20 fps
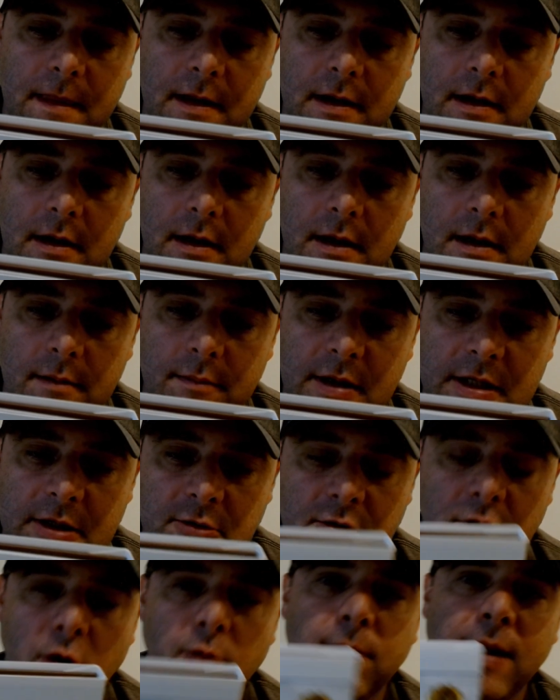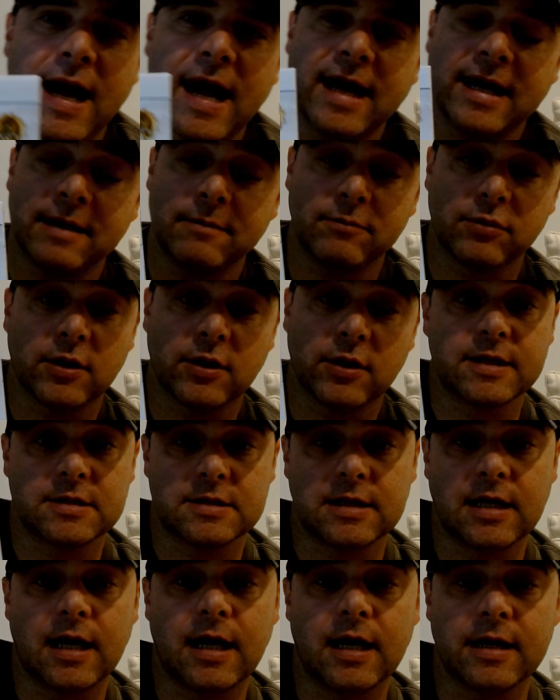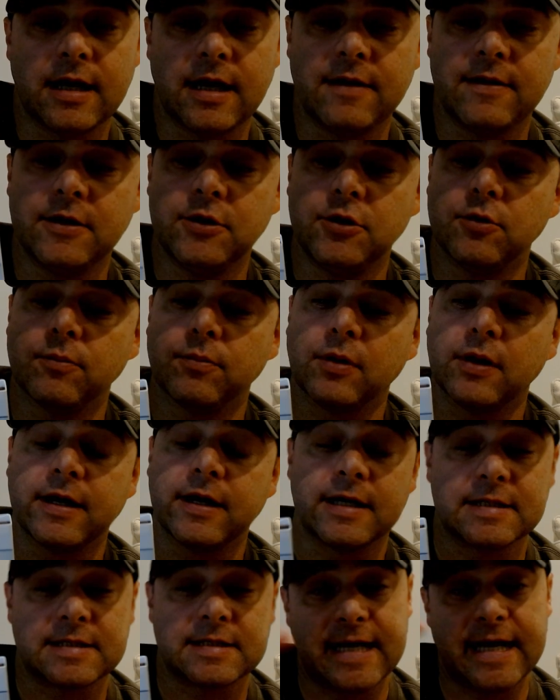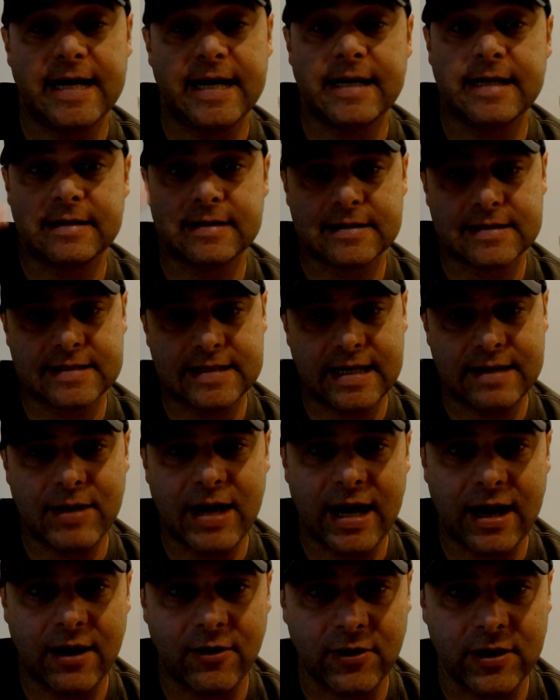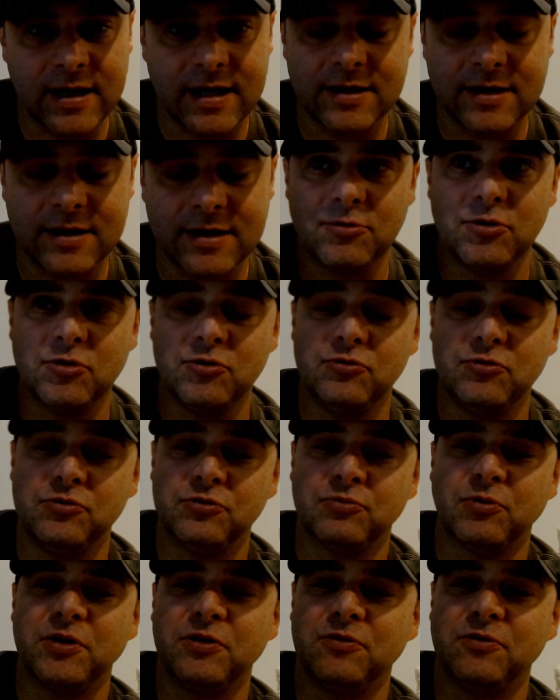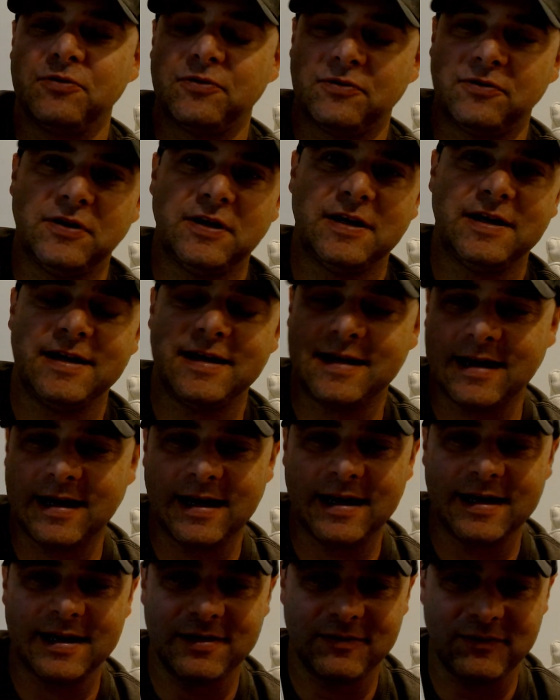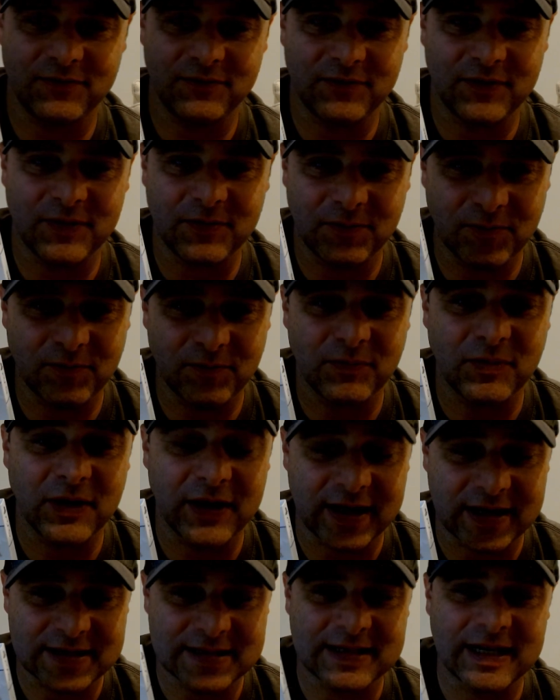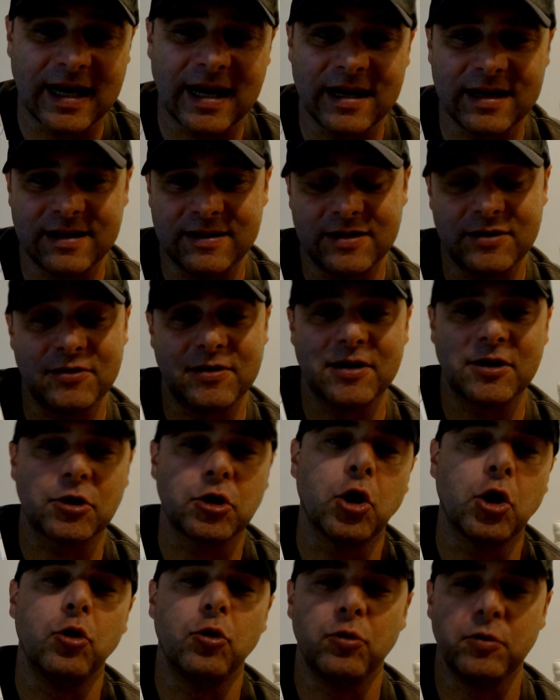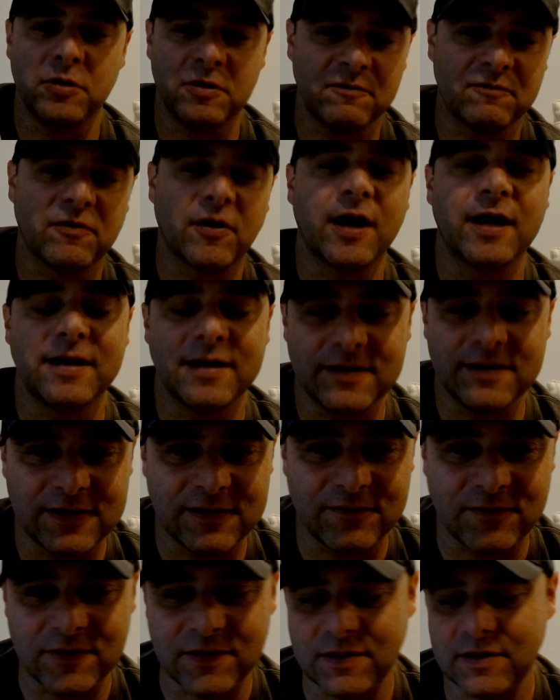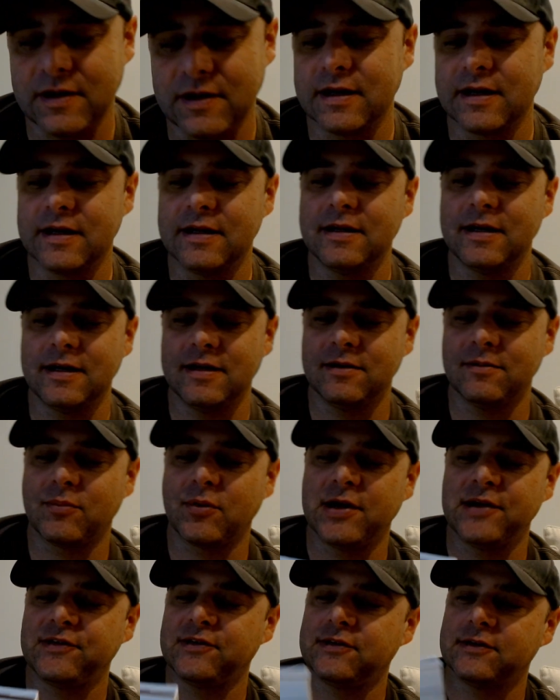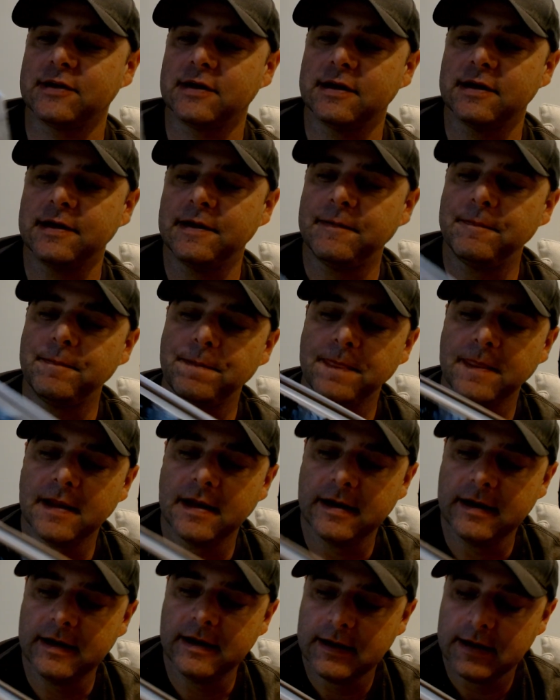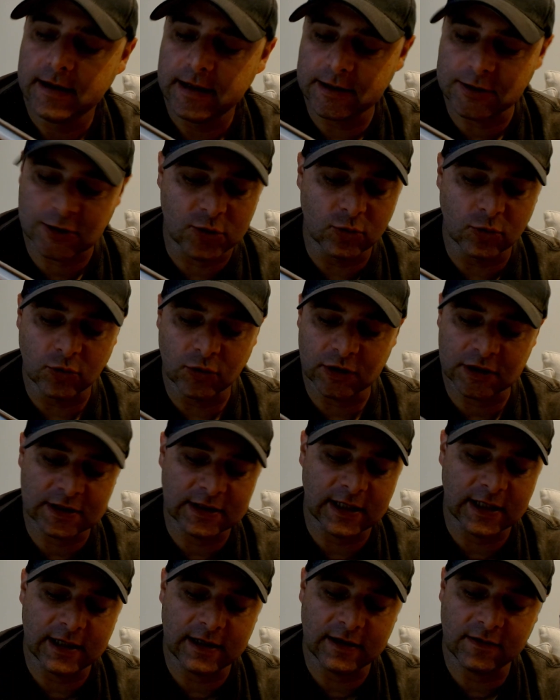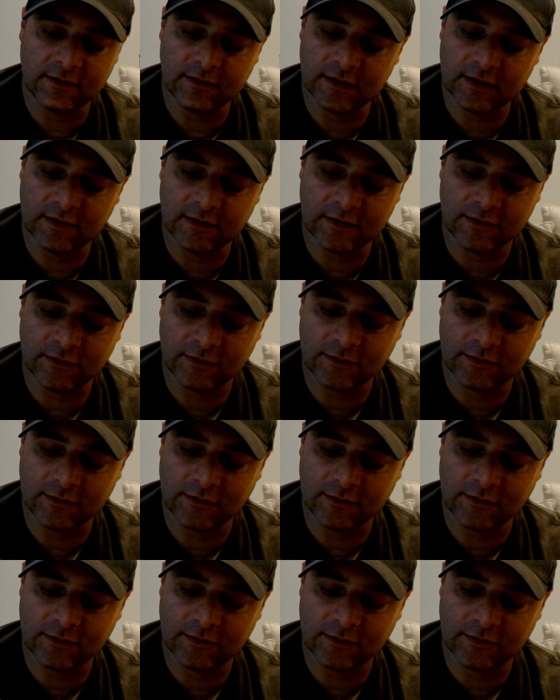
But you go back and play as Donna, and then you're playing as Kate in the same area, and you use what you see kind of playing as Donna, and then you get a code and you find a different thing in the present day. It's cool. It looks nice. It's